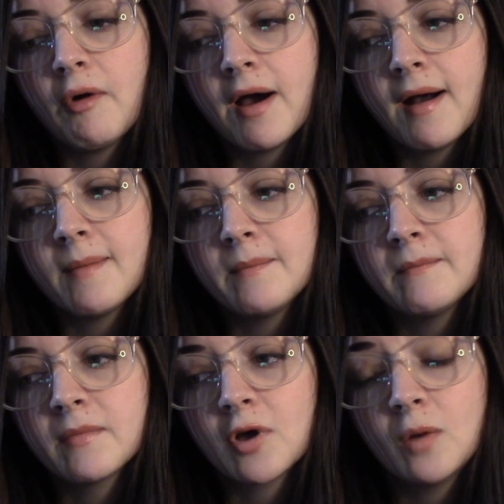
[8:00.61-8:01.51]

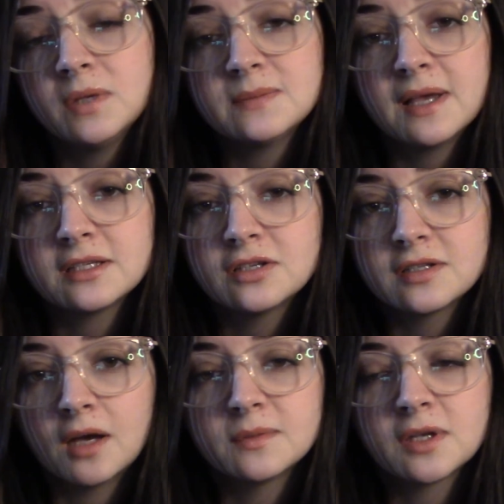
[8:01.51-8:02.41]
um, I hope these
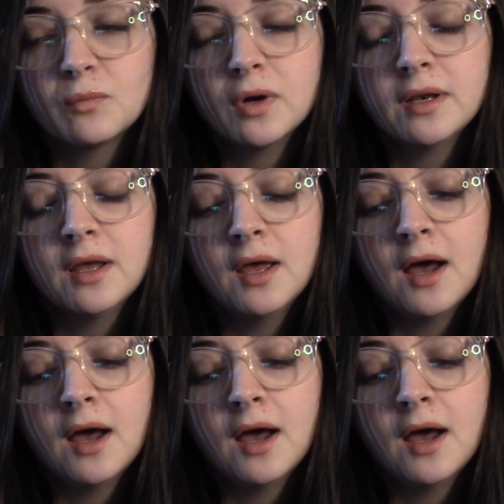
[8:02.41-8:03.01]
messages help someone.